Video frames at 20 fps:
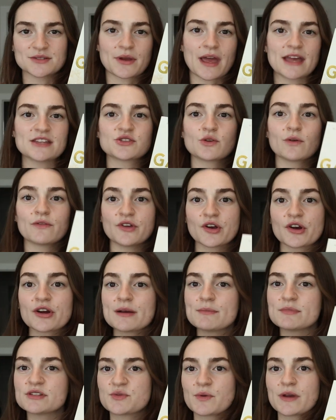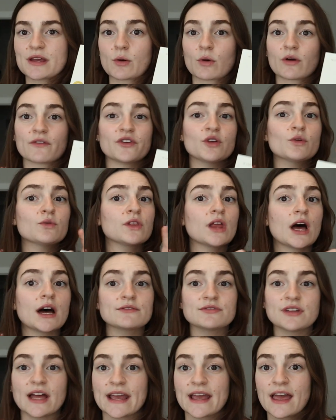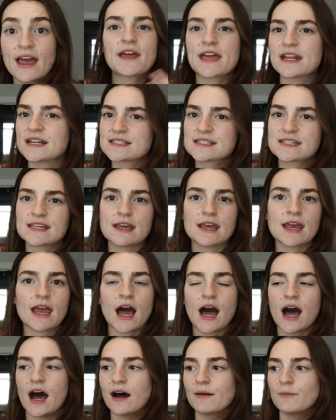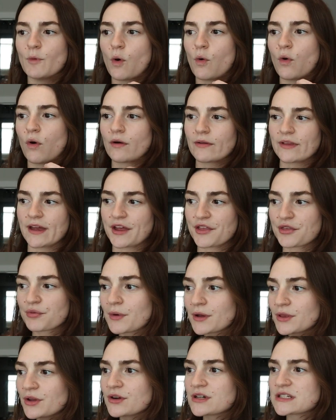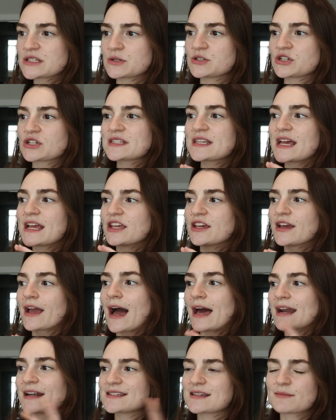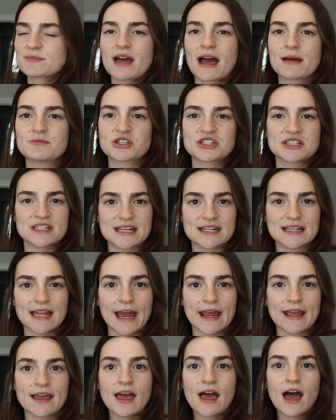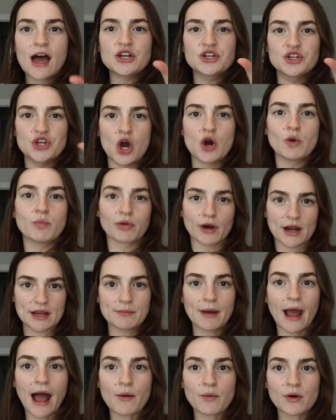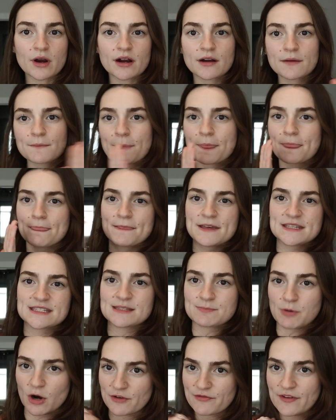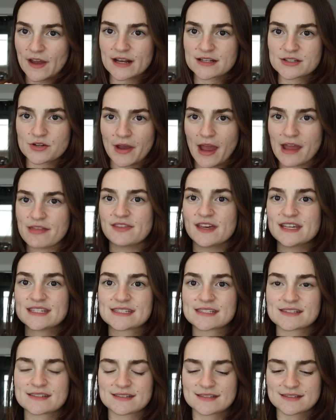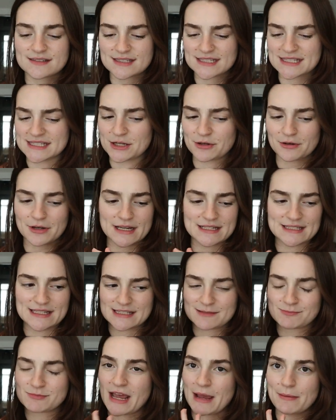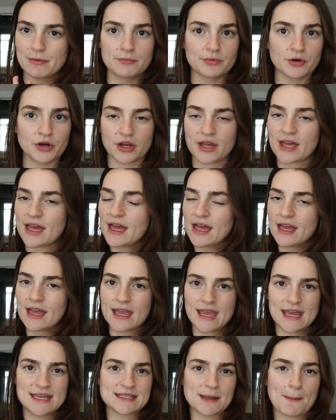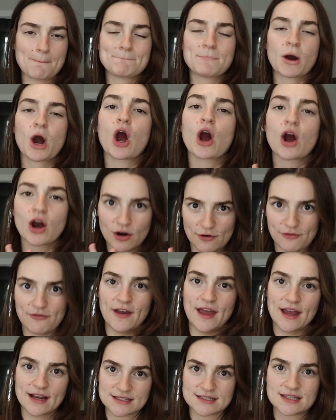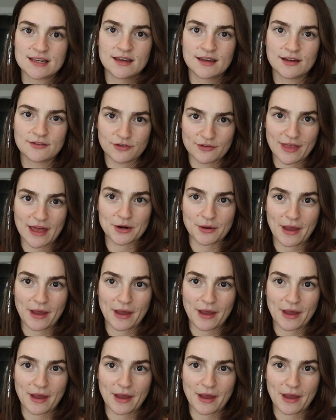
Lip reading: Okay, so if you're in between, or if you love like fantasy or like thrillers, or just like you kind of sometimes just need like no brain power, this is perfect. Okay, this series, this type of book is perfect for that.